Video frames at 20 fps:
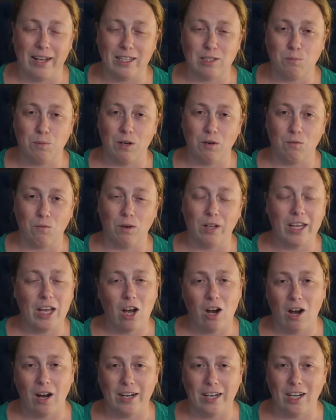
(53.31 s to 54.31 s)
It's been really
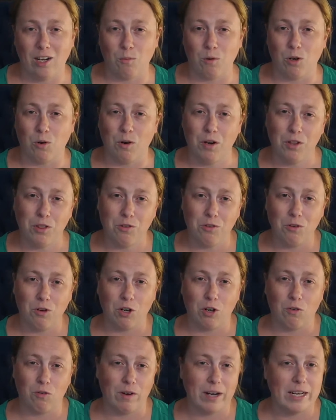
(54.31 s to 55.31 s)
hot here. We're going through a
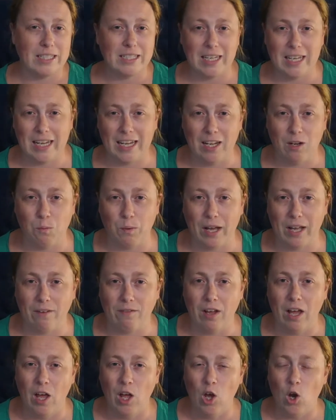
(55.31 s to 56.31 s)
crazy heat wave.